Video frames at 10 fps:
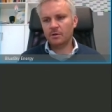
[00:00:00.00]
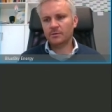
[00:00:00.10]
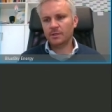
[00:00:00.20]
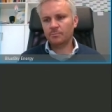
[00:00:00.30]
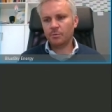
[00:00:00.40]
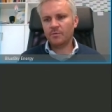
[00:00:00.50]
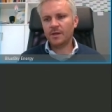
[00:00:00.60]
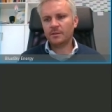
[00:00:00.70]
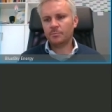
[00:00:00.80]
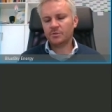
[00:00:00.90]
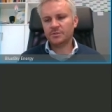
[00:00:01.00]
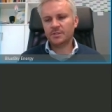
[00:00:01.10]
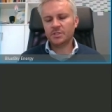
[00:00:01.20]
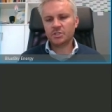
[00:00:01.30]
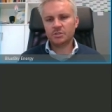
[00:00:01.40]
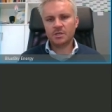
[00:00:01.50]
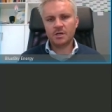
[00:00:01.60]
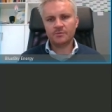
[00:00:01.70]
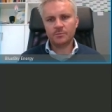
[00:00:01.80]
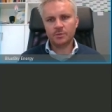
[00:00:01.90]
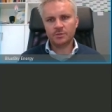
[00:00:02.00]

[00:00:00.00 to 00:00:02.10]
Sorry for any inconvenience here.